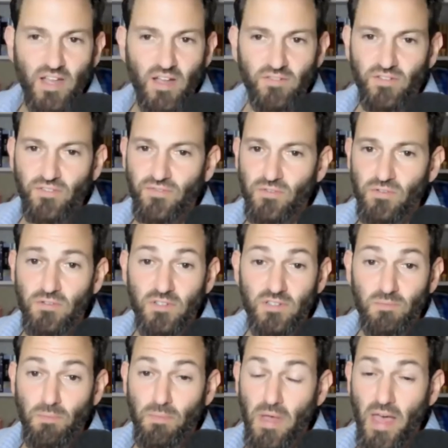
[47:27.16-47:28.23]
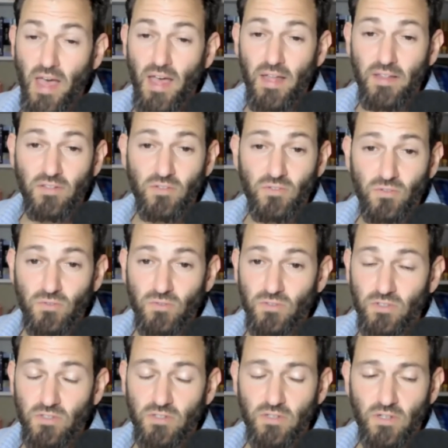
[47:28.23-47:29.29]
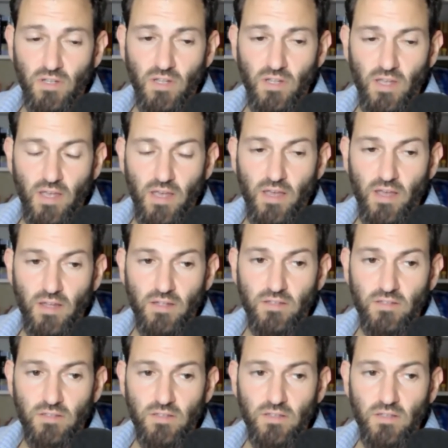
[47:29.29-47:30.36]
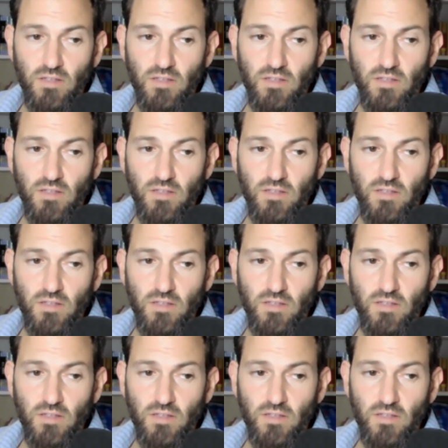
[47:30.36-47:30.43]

down your food. It's bad news. And